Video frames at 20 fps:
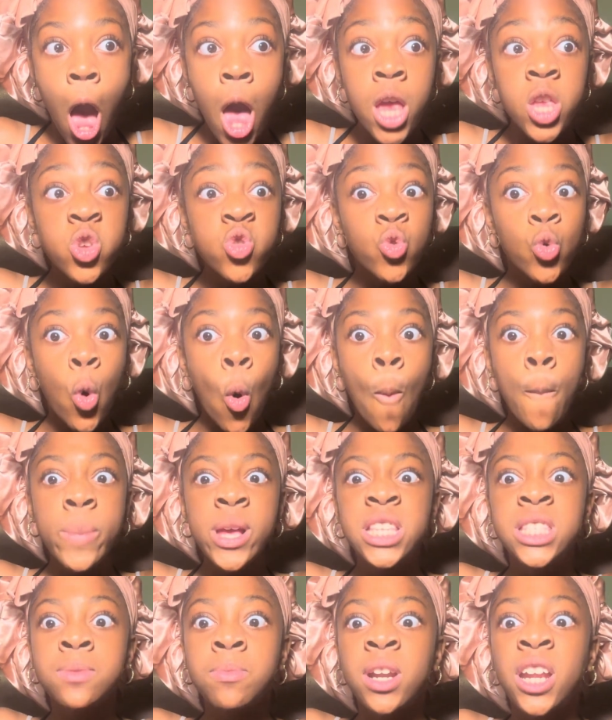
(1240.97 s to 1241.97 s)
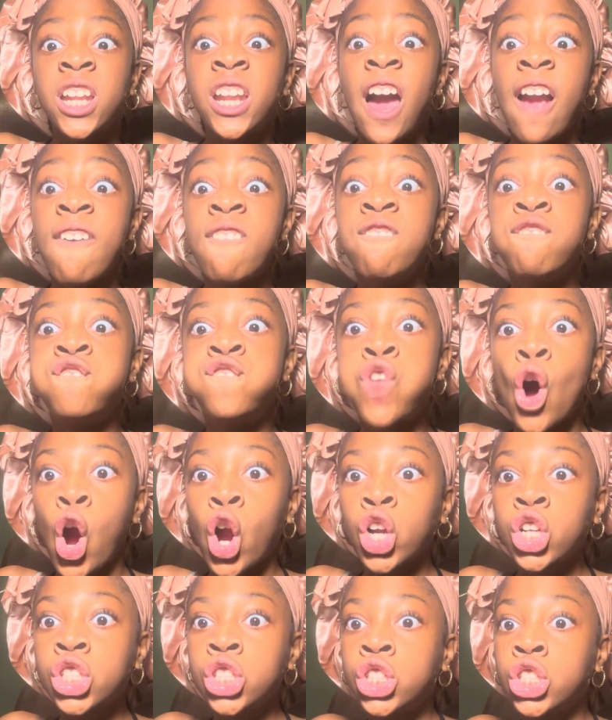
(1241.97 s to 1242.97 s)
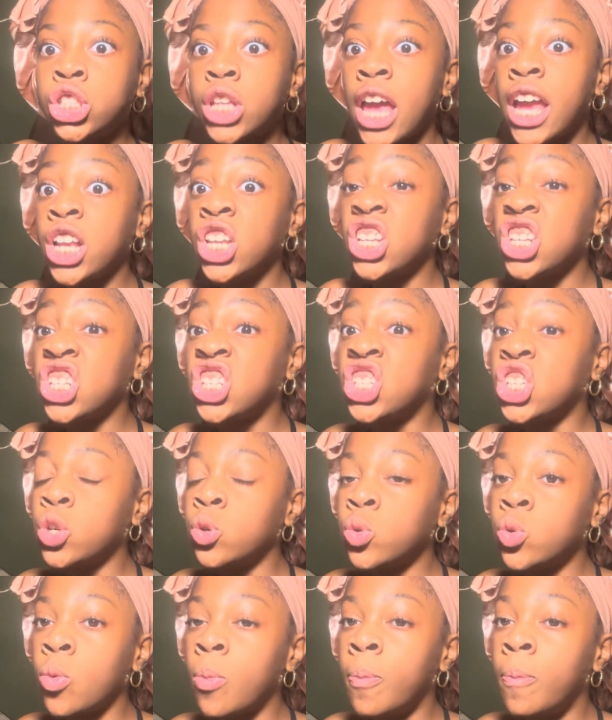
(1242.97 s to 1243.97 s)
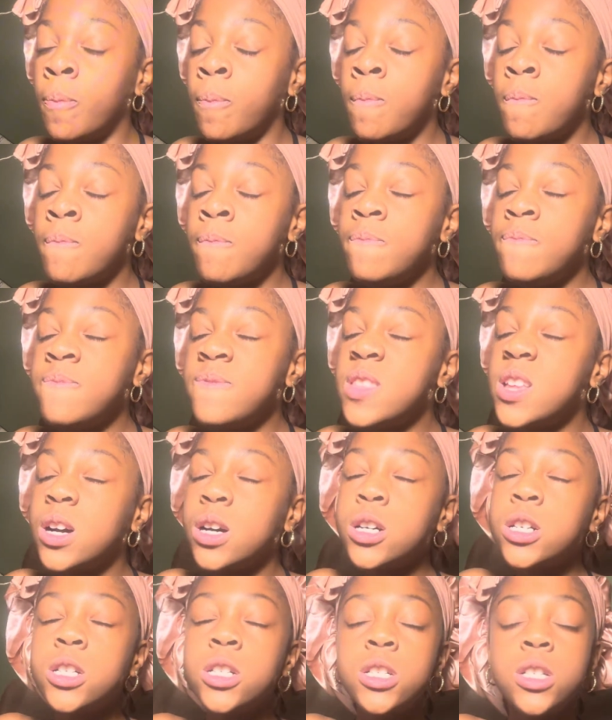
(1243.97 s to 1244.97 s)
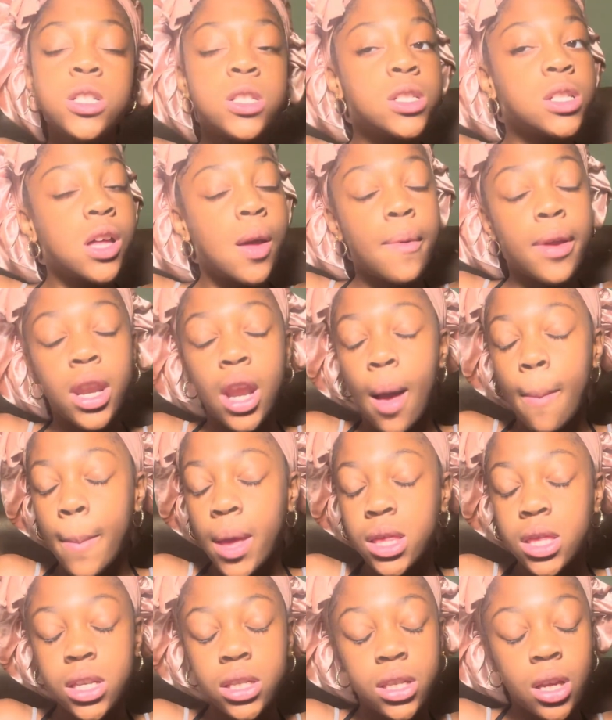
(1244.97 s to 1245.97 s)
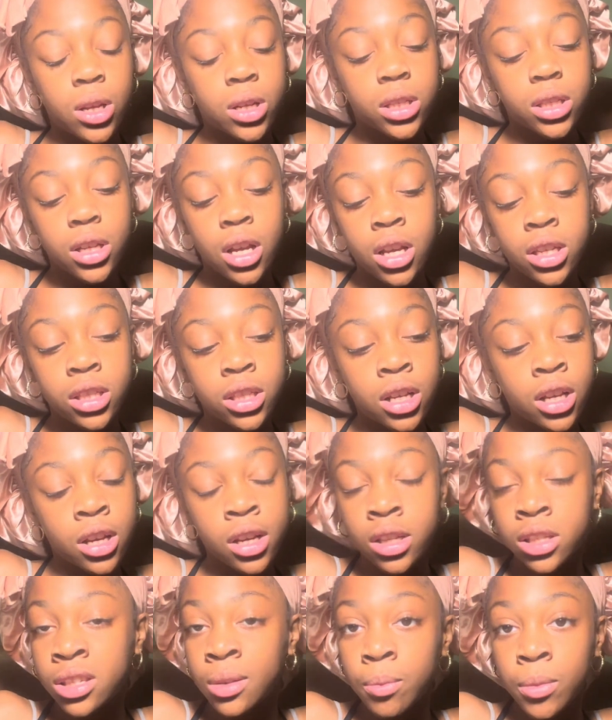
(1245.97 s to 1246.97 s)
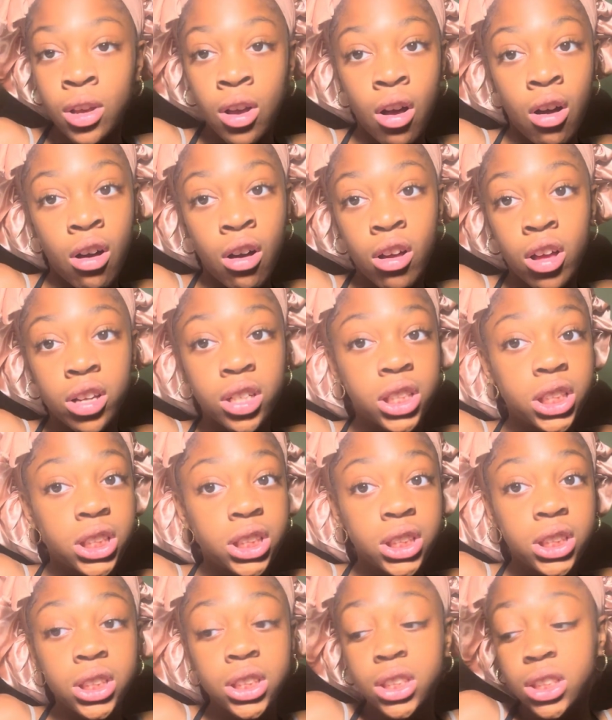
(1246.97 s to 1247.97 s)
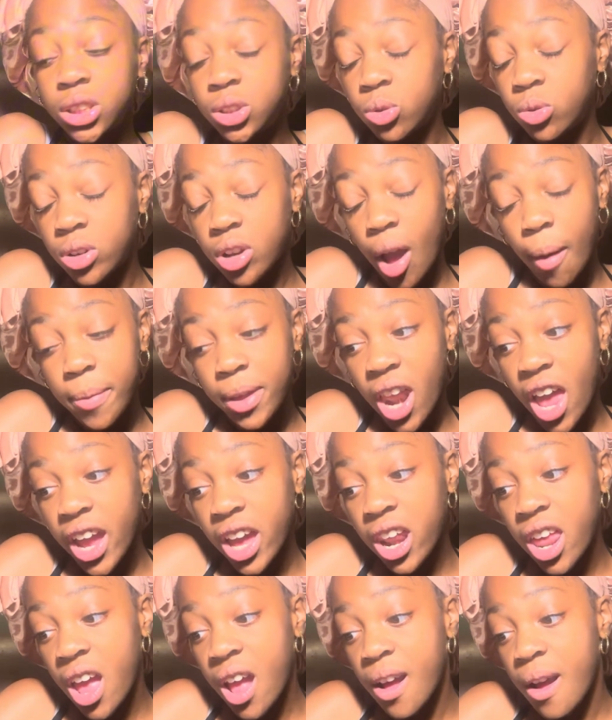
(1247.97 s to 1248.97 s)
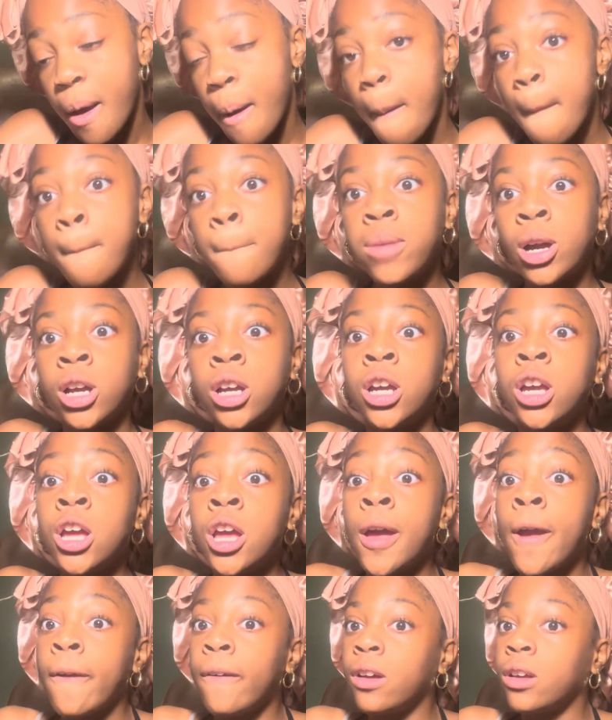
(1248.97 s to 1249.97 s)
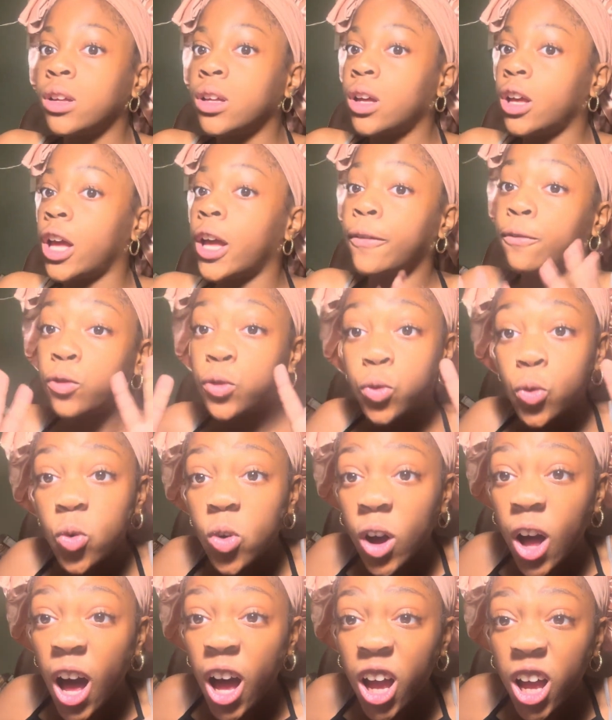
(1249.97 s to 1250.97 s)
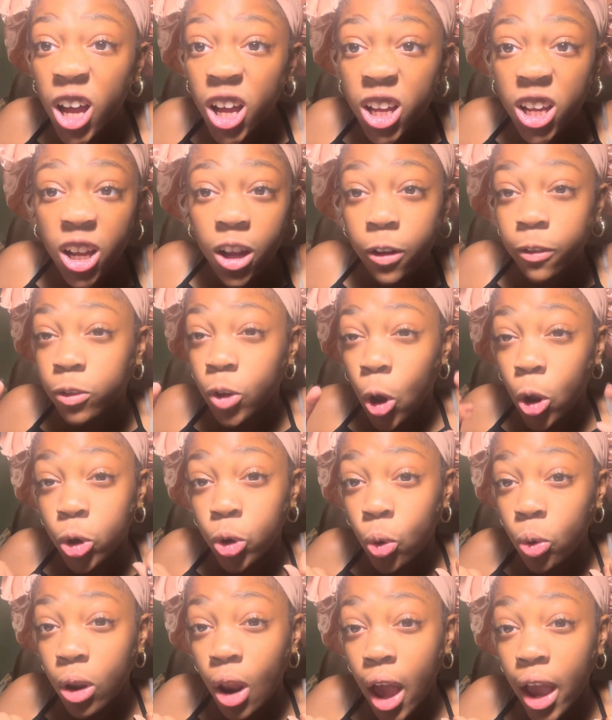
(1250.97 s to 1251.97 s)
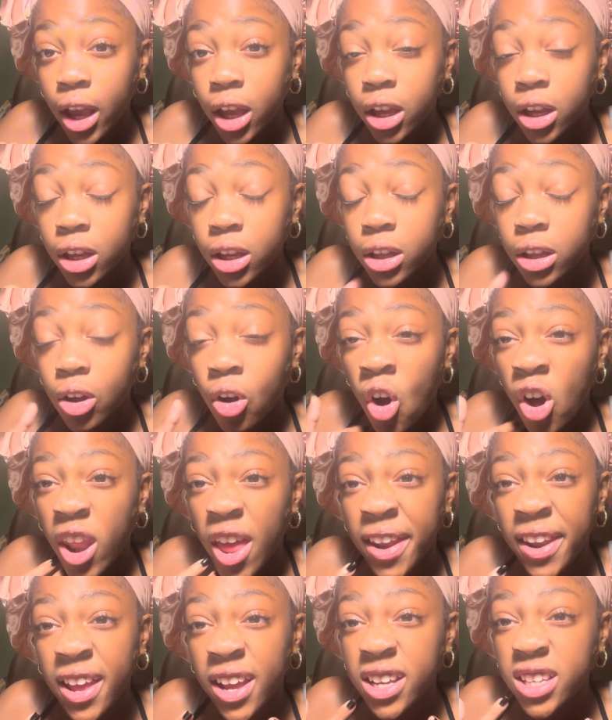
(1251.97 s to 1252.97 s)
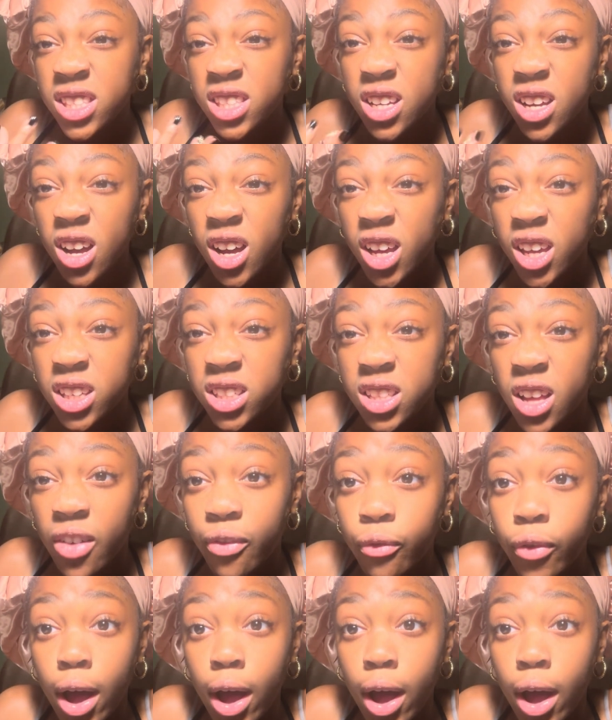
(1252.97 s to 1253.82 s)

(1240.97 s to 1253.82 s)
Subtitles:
You gonna be smelling like farts and doo. Let me not make this sound disgusting, because some of y'all do not be liking that. But if y'all don't like all that nasty gunky stuff,